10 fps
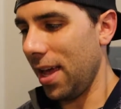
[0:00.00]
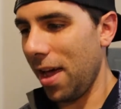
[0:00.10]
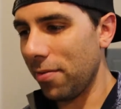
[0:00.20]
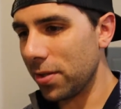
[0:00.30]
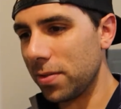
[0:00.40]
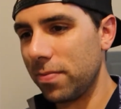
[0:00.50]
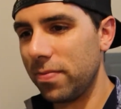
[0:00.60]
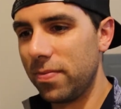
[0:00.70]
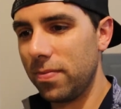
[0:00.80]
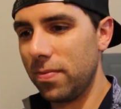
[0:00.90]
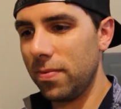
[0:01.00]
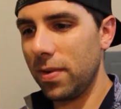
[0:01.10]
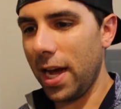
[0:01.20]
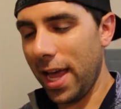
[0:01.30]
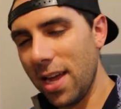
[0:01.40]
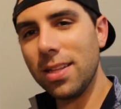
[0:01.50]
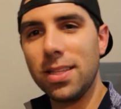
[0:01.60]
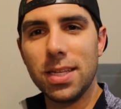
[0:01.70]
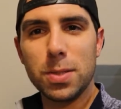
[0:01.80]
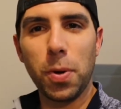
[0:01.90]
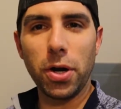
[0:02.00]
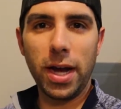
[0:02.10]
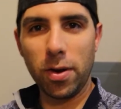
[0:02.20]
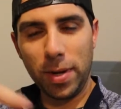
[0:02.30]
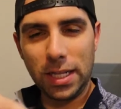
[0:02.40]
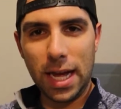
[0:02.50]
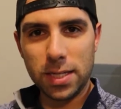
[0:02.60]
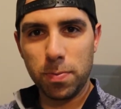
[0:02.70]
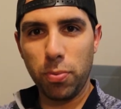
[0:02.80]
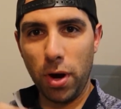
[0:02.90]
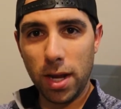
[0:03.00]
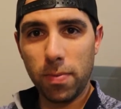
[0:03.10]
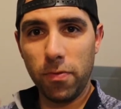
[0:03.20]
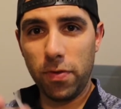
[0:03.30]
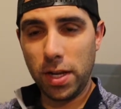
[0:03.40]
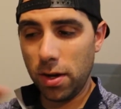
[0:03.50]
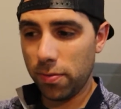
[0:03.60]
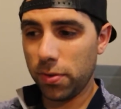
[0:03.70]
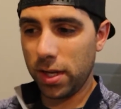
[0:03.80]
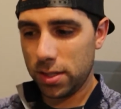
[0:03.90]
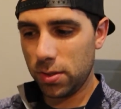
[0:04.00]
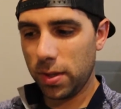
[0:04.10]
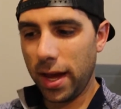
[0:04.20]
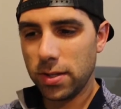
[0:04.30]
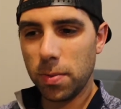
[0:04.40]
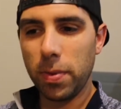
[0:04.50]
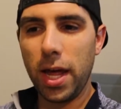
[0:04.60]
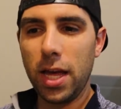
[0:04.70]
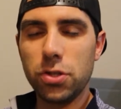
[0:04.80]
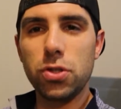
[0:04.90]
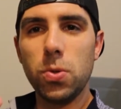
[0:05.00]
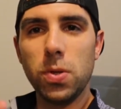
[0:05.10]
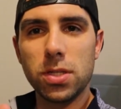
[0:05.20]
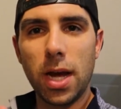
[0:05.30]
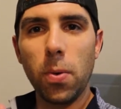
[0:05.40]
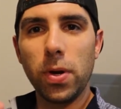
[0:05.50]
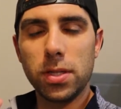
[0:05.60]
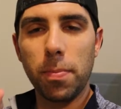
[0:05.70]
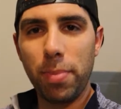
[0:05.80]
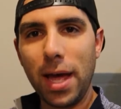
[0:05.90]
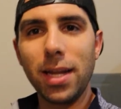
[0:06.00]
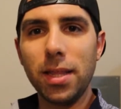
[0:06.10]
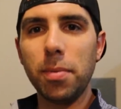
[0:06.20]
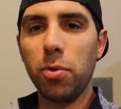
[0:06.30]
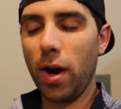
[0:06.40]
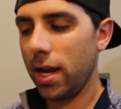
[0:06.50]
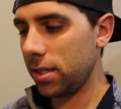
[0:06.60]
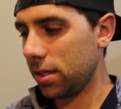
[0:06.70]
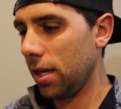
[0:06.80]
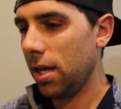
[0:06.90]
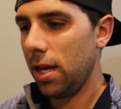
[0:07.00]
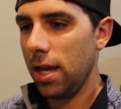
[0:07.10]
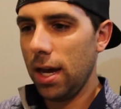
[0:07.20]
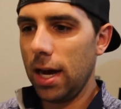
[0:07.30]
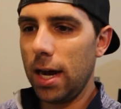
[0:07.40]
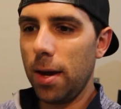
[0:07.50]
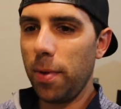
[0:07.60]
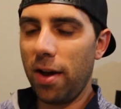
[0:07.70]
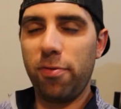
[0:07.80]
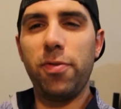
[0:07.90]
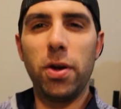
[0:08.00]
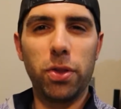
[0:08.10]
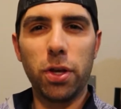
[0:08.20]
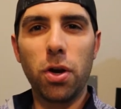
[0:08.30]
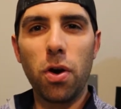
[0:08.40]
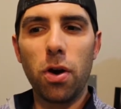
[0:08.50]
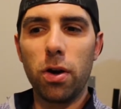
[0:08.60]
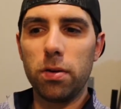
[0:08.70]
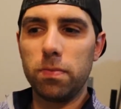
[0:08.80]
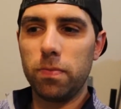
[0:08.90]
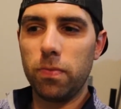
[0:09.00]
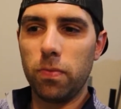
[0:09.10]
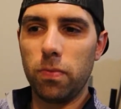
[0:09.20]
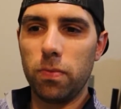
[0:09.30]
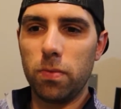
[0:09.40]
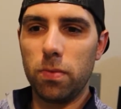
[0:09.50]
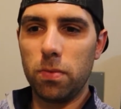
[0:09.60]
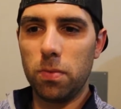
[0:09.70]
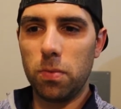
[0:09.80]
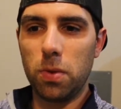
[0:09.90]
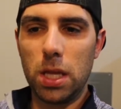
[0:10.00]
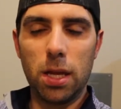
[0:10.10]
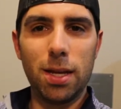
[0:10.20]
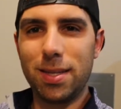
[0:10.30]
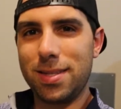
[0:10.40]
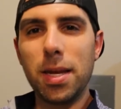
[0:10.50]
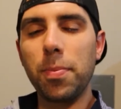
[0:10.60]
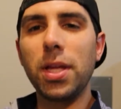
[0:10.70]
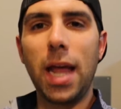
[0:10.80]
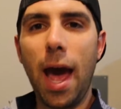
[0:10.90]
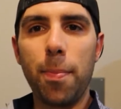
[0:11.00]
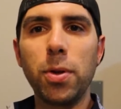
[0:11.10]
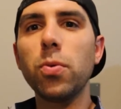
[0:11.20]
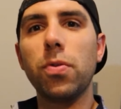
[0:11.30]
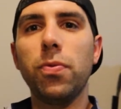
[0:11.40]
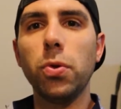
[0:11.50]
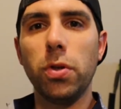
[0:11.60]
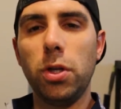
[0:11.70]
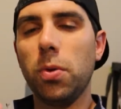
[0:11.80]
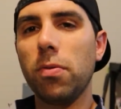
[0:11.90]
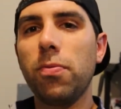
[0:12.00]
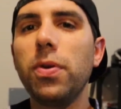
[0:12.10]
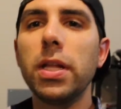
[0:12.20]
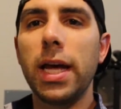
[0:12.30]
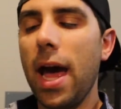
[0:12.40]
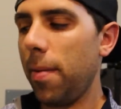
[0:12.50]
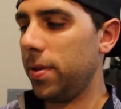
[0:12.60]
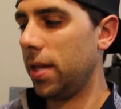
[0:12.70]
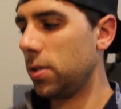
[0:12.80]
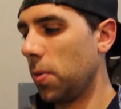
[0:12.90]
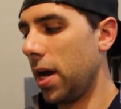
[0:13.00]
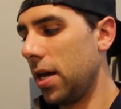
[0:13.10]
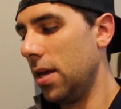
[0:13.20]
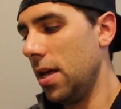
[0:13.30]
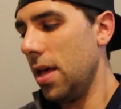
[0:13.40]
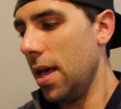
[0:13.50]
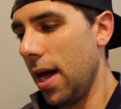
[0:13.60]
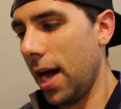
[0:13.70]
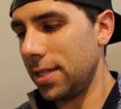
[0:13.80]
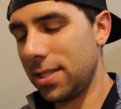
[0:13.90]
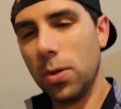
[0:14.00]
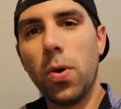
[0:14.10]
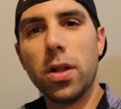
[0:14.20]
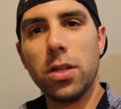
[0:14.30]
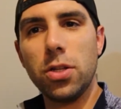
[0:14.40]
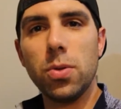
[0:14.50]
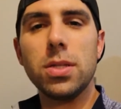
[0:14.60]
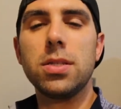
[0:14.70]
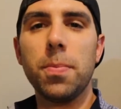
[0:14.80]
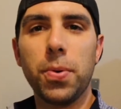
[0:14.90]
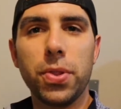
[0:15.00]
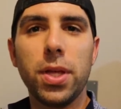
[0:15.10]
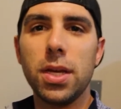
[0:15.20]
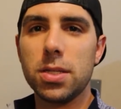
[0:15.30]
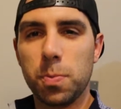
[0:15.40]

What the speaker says: edited this part out of my last brake video for the S2000, but as soon as I went to bed in the brakes, I felt the car, something happened with fueling. You could feel it happen. That's why I still wanted to do the simple things,